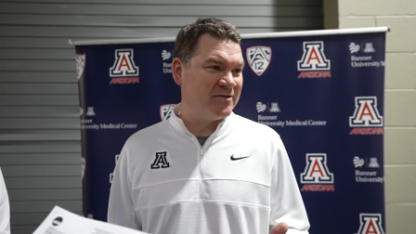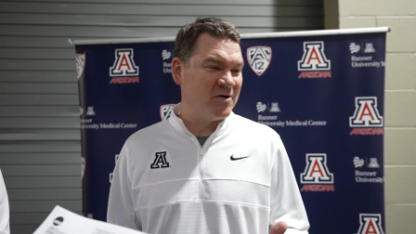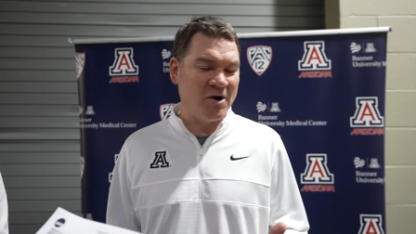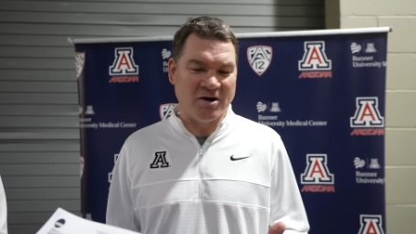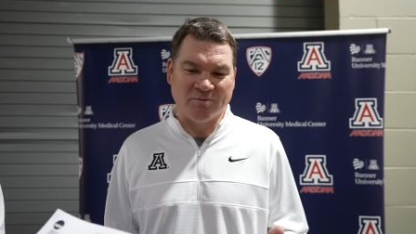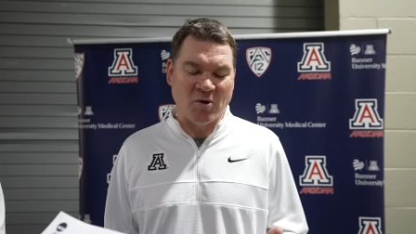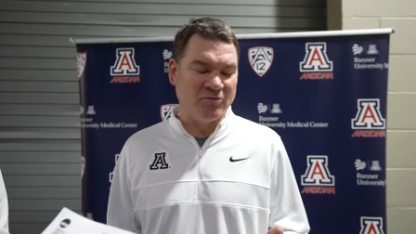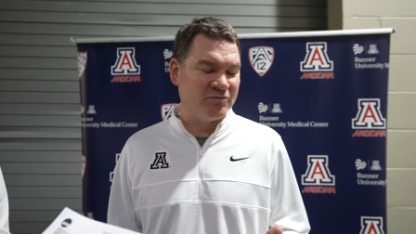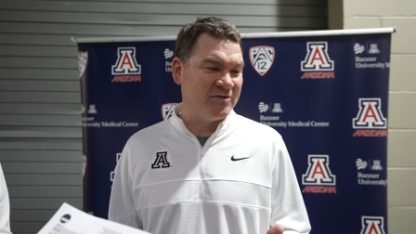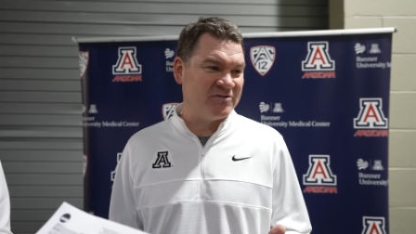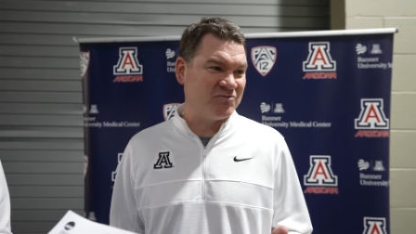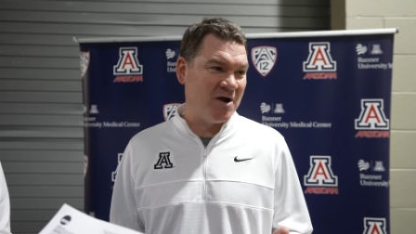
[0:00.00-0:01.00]
It's hard going
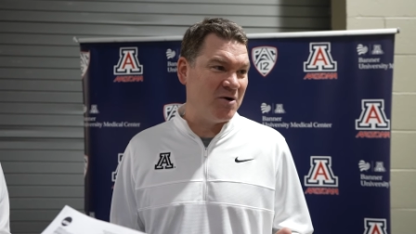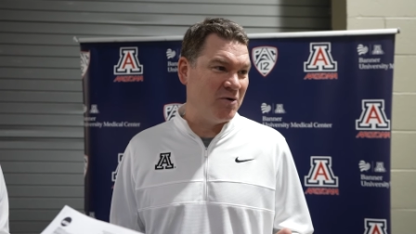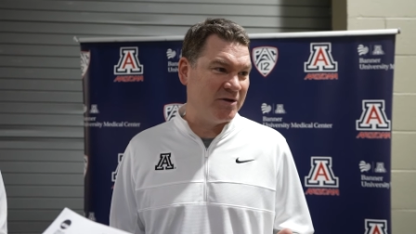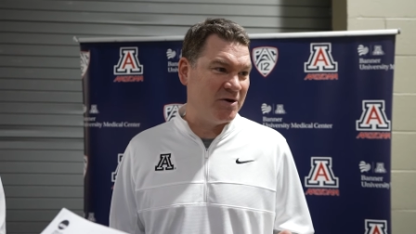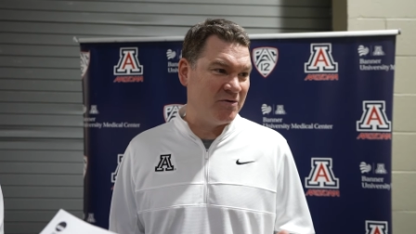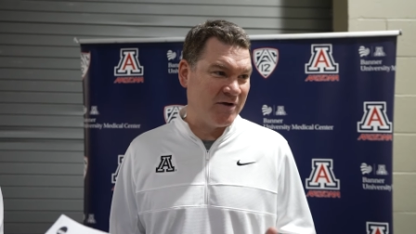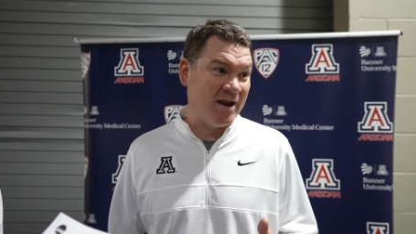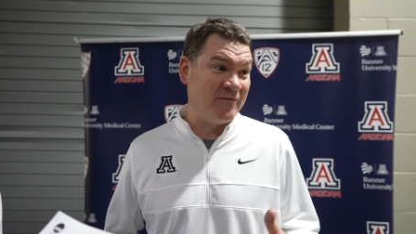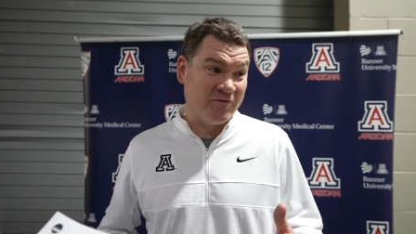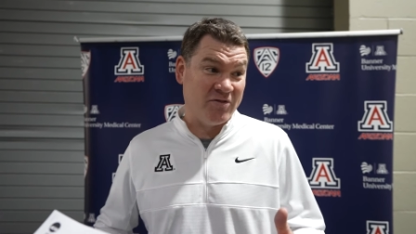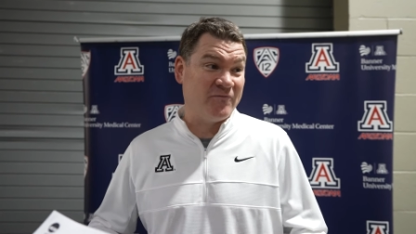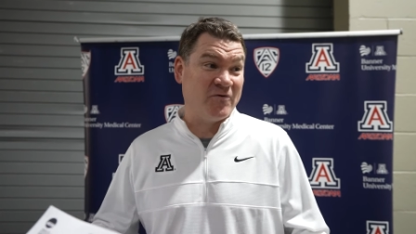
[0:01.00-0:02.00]
through the struggle, you know, kind
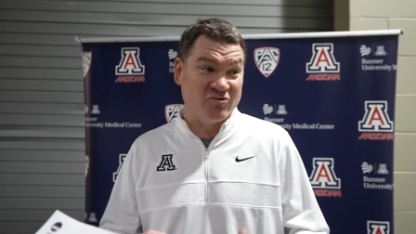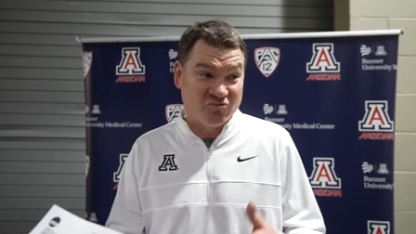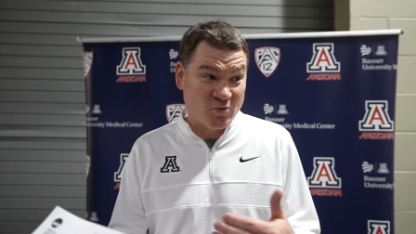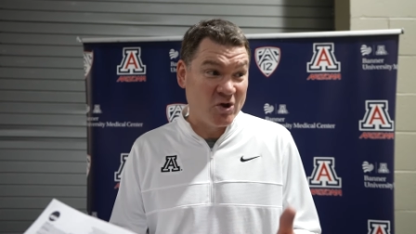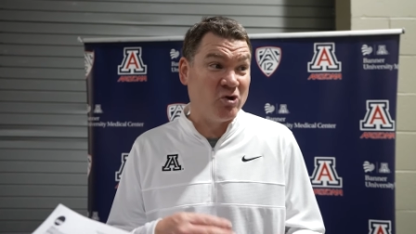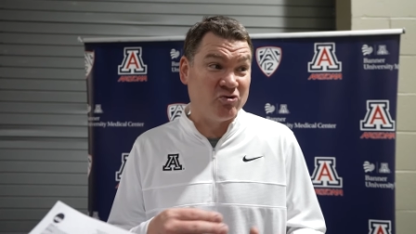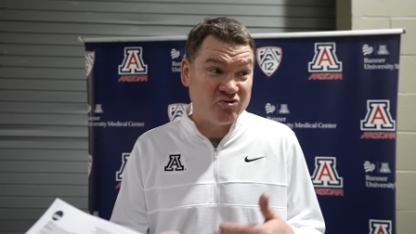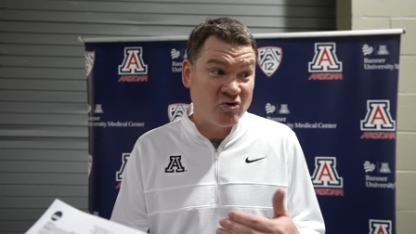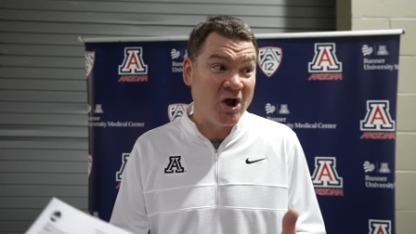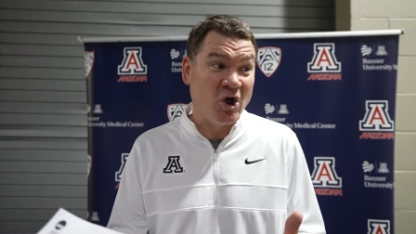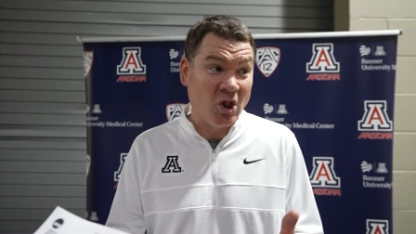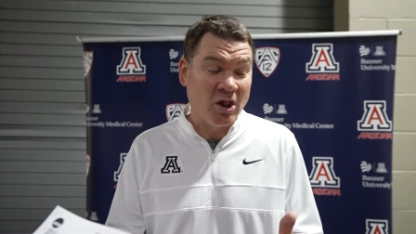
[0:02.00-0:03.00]
of for the first real
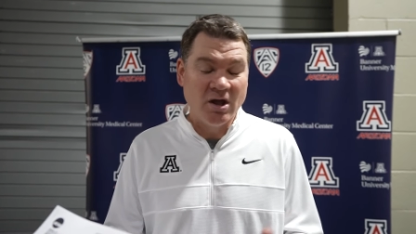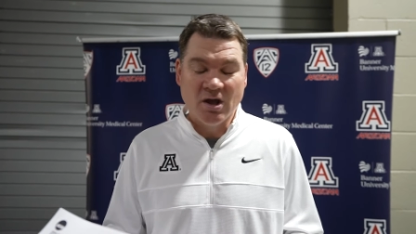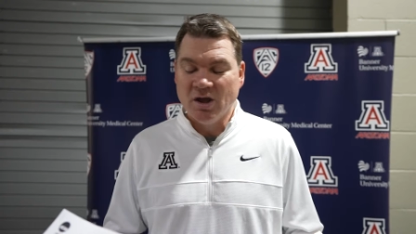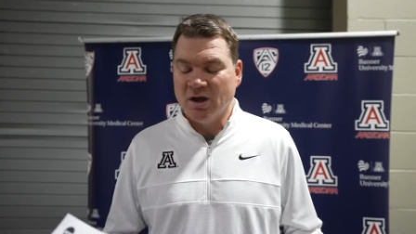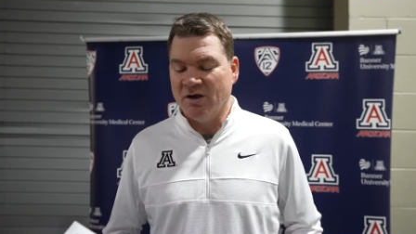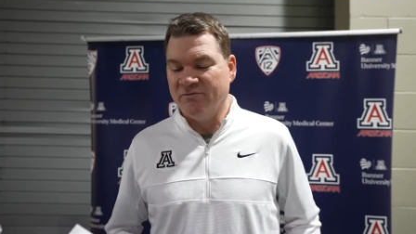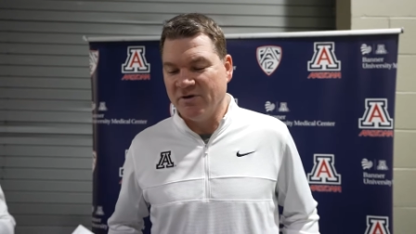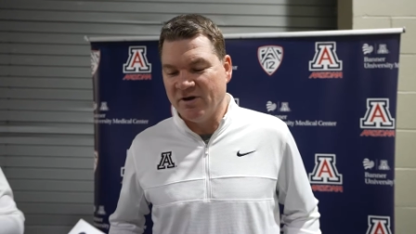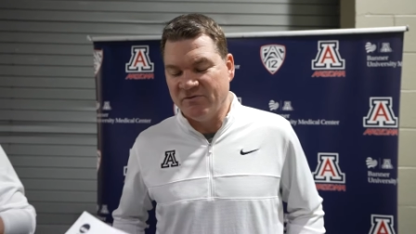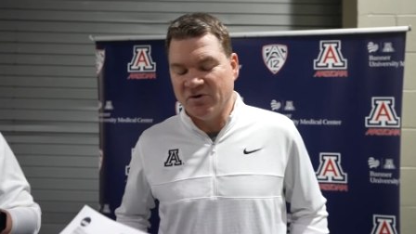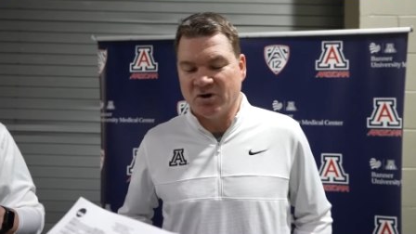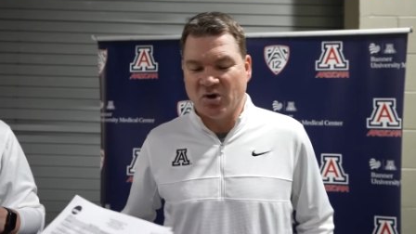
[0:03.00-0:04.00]
struggle of,
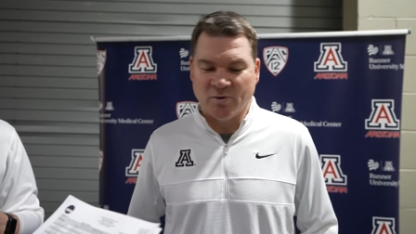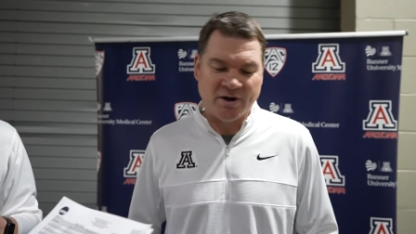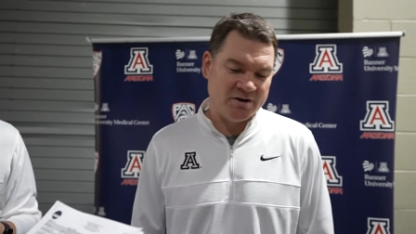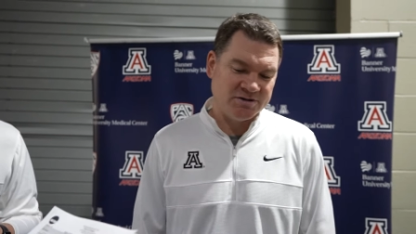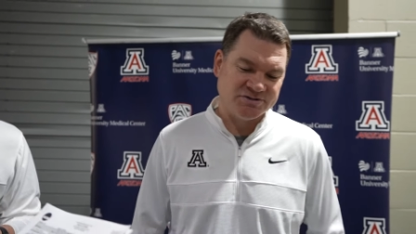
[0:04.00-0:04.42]
of your career.